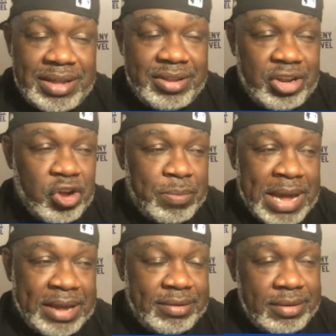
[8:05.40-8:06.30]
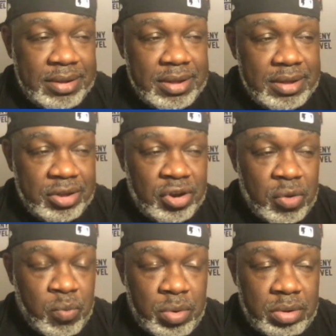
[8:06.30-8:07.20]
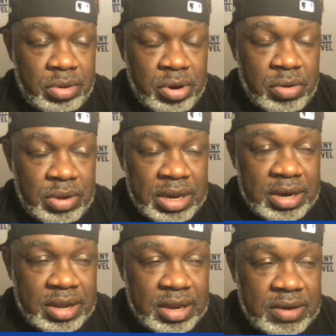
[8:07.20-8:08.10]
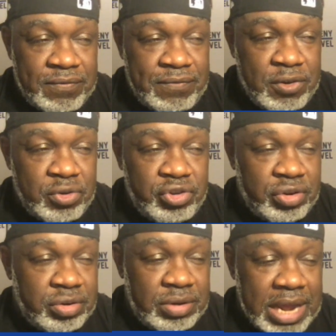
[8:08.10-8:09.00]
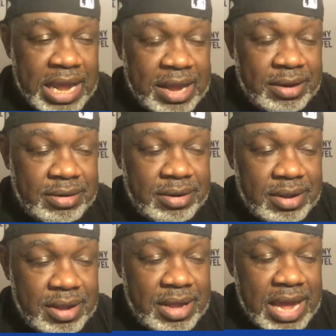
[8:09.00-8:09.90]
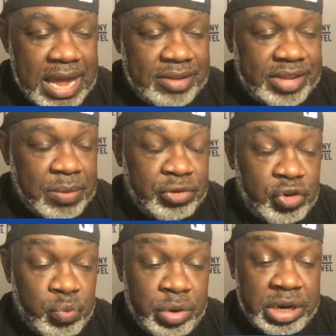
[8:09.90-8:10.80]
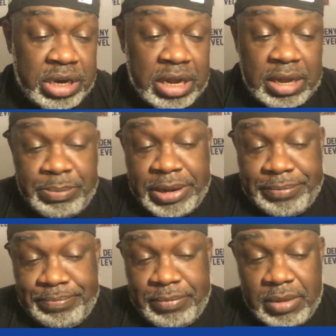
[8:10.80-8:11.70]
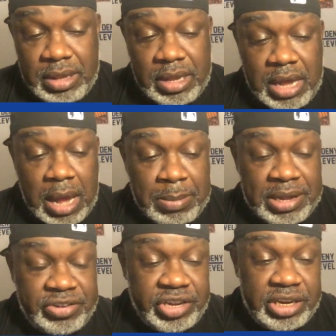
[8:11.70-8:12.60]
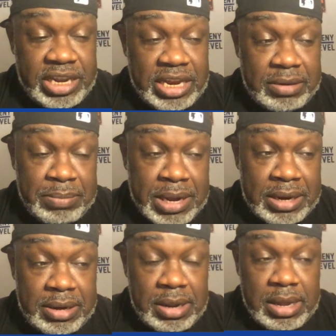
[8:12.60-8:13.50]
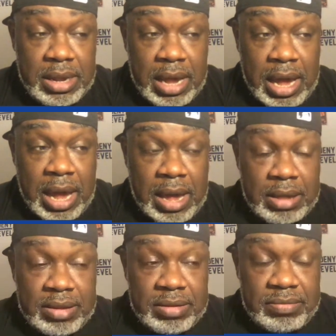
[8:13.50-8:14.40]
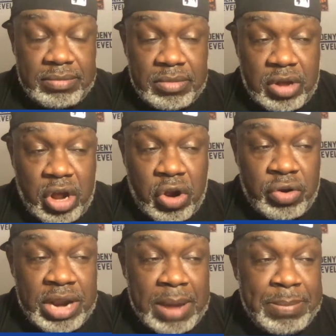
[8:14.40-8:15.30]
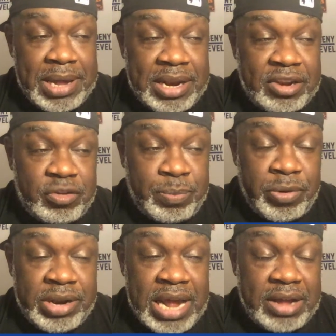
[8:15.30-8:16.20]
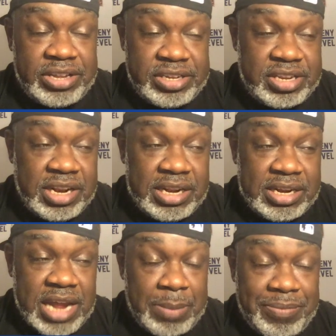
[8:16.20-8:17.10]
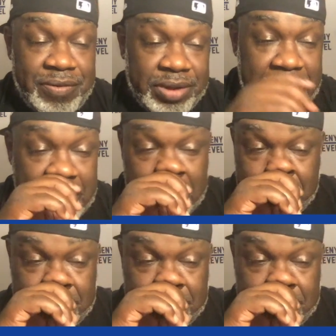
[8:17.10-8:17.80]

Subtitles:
to go back, in the future and say what you would have done, but she didn't. But her not being in the sport now, she's still at the top of her game.